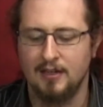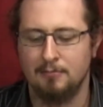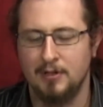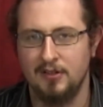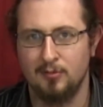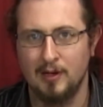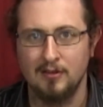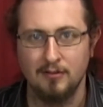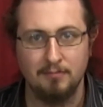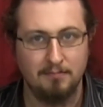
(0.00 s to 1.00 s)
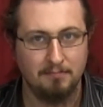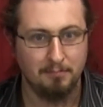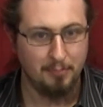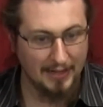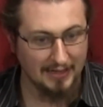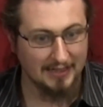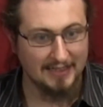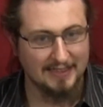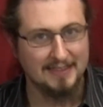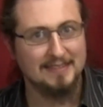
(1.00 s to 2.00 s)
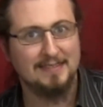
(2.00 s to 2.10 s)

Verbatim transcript: Please welcome Billy.